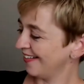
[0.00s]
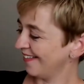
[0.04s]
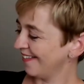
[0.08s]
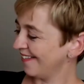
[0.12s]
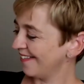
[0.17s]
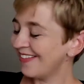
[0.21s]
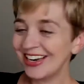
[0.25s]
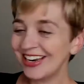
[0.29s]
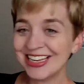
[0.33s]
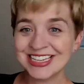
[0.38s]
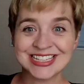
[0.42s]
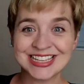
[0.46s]

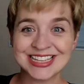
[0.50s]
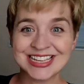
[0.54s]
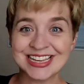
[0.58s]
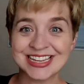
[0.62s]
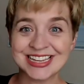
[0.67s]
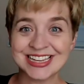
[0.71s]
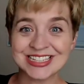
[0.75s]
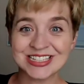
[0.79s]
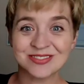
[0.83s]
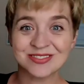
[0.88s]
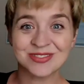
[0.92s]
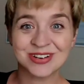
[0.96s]
"What is
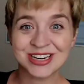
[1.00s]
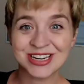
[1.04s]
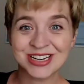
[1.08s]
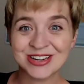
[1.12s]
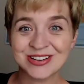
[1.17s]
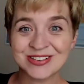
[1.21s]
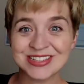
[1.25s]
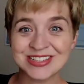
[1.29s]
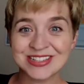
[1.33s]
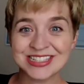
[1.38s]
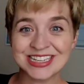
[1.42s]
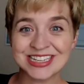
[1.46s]
this? What do
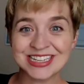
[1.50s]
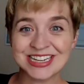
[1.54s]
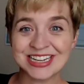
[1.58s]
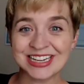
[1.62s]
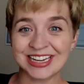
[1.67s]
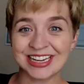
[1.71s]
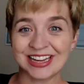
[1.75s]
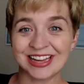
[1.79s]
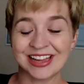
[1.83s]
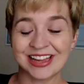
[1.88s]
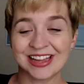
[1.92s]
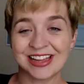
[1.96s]
you see?"